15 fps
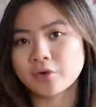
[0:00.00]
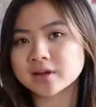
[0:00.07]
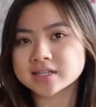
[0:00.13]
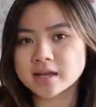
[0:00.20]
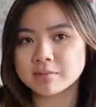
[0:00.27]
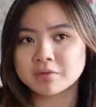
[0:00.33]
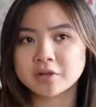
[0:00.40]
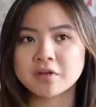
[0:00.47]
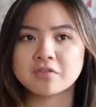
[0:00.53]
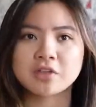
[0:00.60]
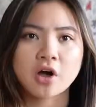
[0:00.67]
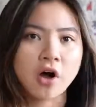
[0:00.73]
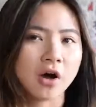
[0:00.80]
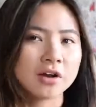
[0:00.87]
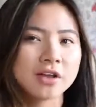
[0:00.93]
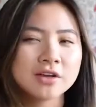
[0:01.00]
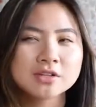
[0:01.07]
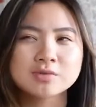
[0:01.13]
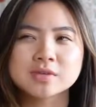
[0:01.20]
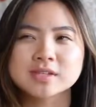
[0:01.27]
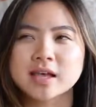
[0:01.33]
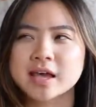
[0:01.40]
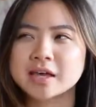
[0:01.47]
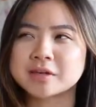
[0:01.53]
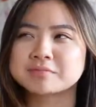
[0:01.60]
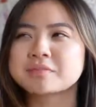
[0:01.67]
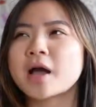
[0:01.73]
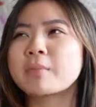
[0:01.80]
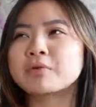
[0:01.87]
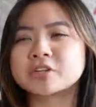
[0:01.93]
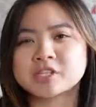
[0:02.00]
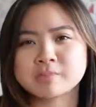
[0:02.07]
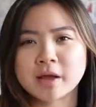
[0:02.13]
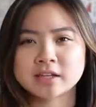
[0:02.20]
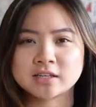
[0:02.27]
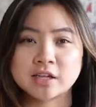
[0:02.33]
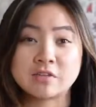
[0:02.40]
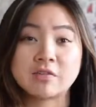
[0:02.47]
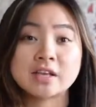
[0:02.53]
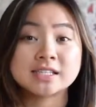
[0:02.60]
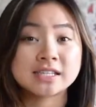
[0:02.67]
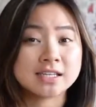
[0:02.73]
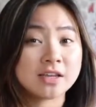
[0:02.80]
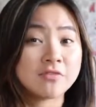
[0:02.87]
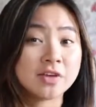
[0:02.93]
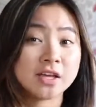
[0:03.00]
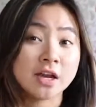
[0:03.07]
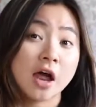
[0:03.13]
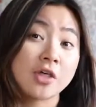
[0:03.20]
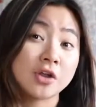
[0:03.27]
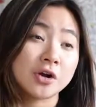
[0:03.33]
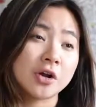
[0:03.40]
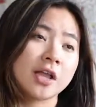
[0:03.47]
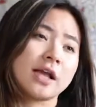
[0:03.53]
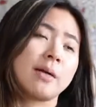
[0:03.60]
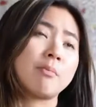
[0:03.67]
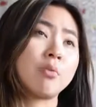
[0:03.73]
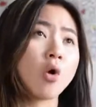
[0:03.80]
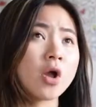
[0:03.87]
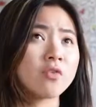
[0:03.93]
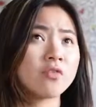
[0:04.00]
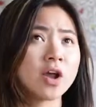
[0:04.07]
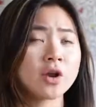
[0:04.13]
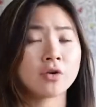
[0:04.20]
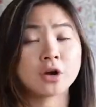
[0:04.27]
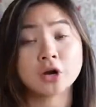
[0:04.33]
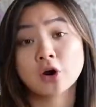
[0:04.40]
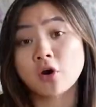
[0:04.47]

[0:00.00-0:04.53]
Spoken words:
For example, if the audience was like a prospective significant other, like a boyfriend or a